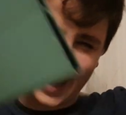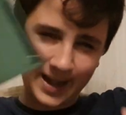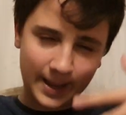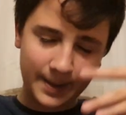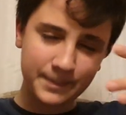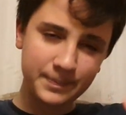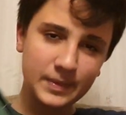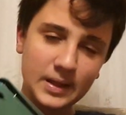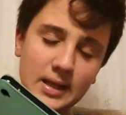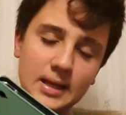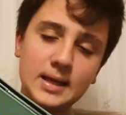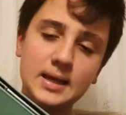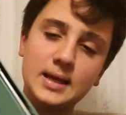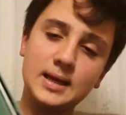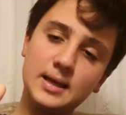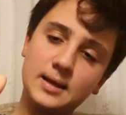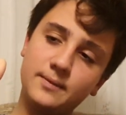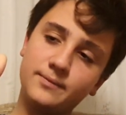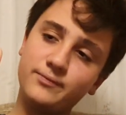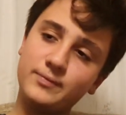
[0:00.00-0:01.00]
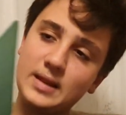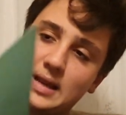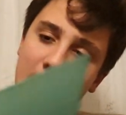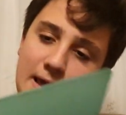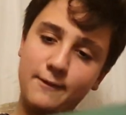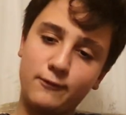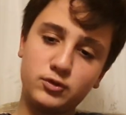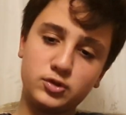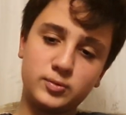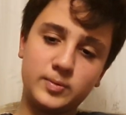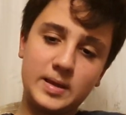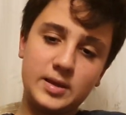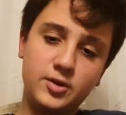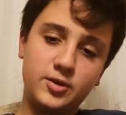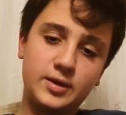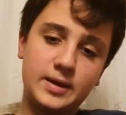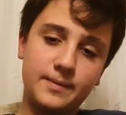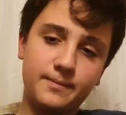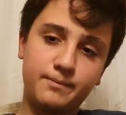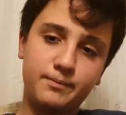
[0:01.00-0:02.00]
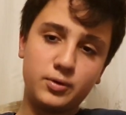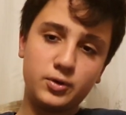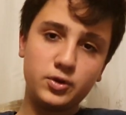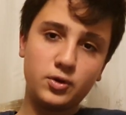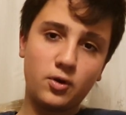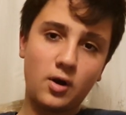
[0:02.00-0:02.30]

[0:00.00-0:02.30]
of levels where you can put your